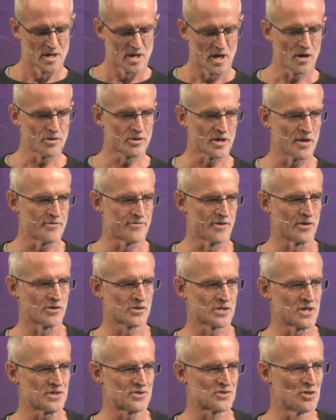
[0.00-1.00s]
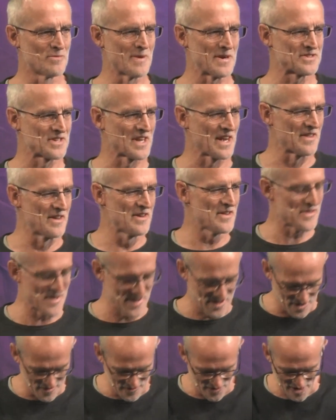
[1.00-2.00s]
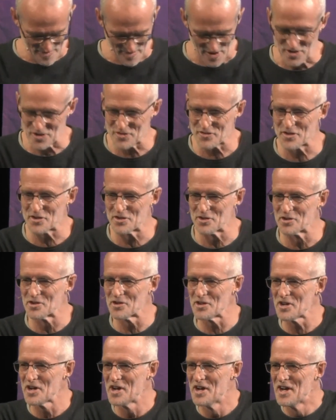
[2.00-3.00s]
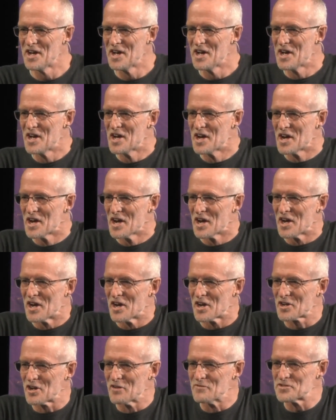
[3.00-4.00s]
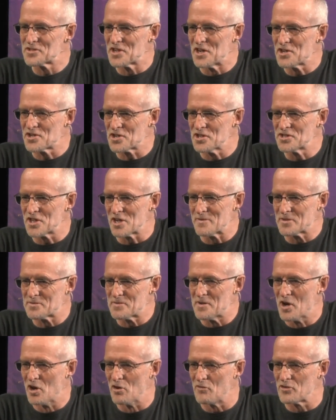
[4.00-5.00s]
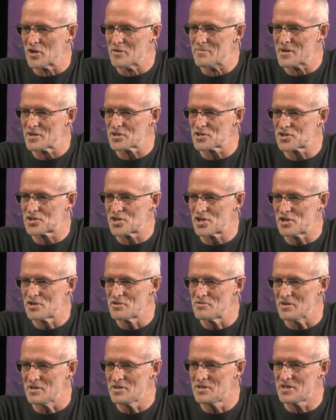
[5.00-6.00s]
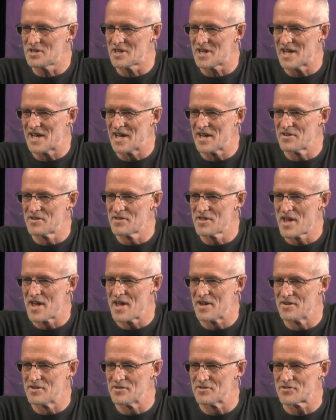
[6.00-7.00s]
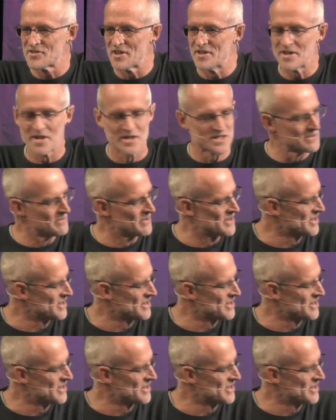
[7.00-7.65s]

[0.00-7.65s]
Okay, folks, let's draw back together. Thank you very much for your conversations. I hope that's been helpful amongst you, and then sending some of